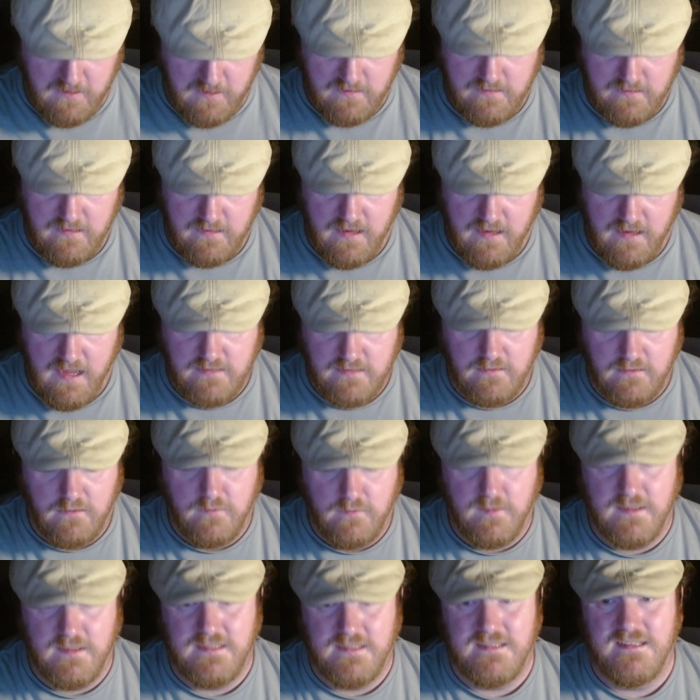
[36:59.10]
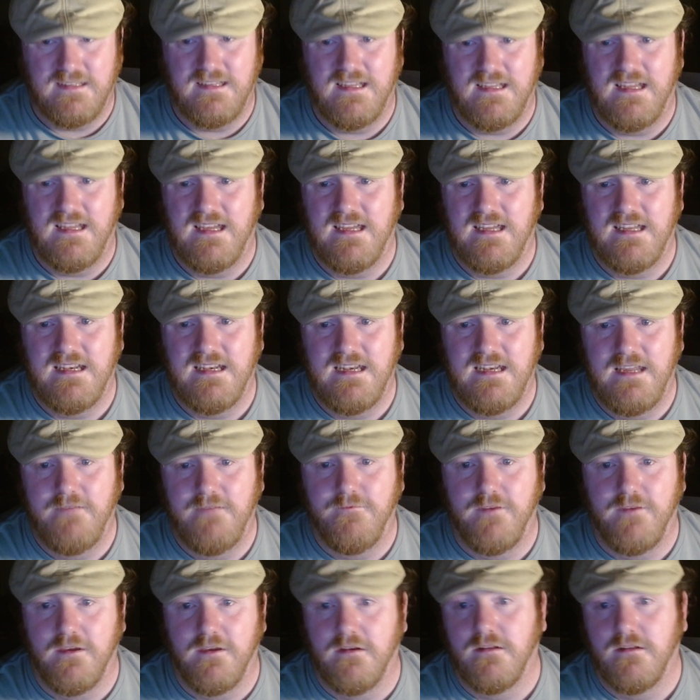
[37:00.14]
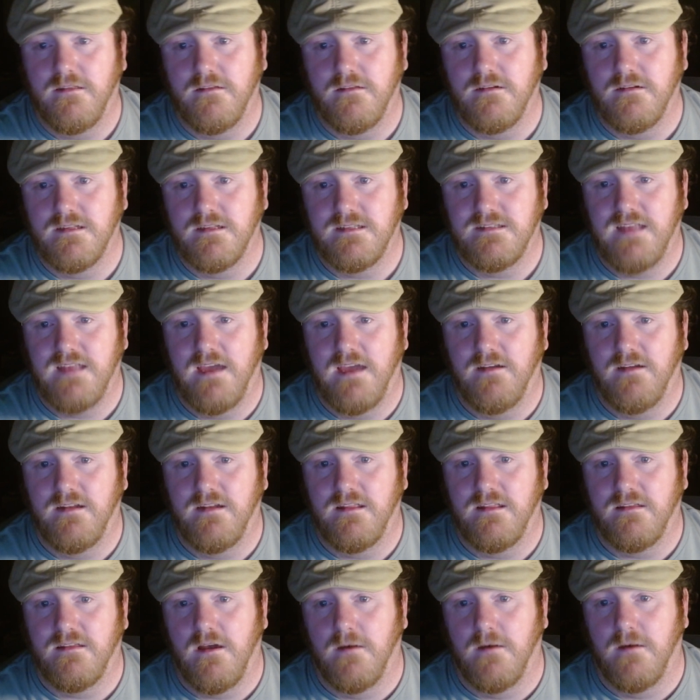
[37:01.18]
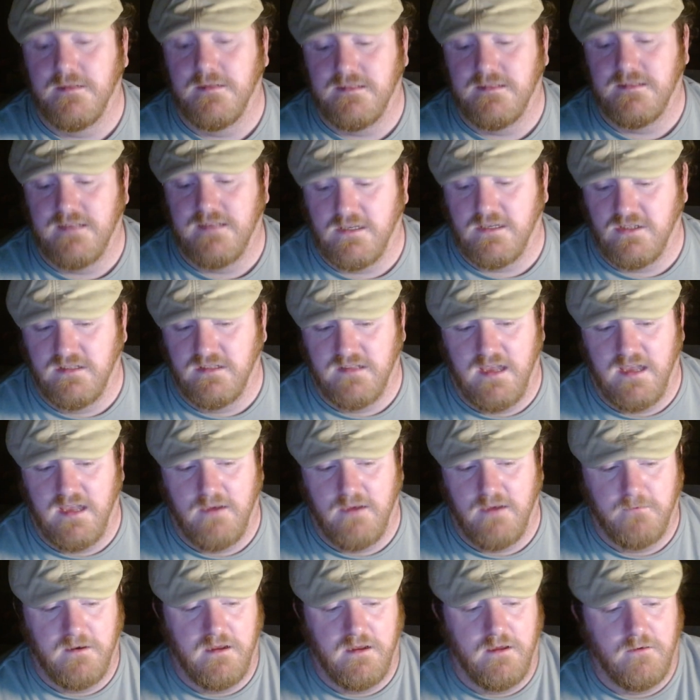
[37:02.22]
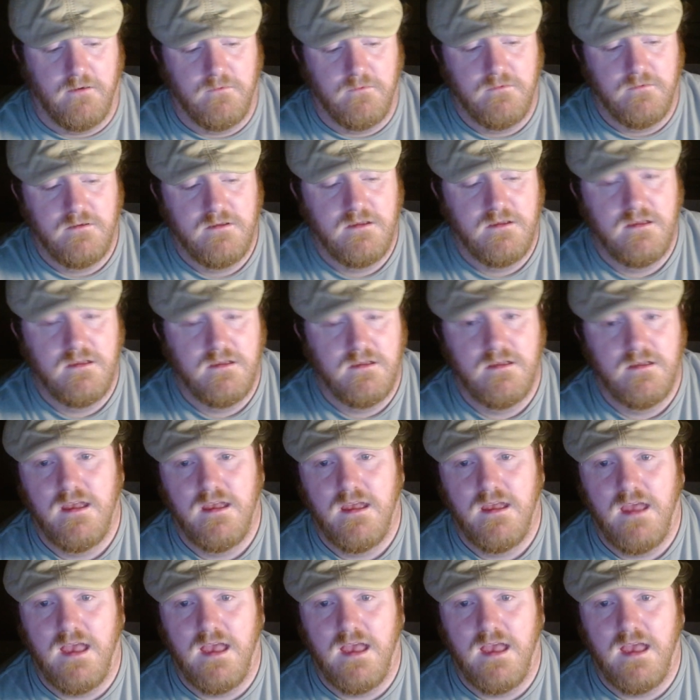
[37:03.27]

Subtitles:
as always, leave your thoughts down in the comment section down below. As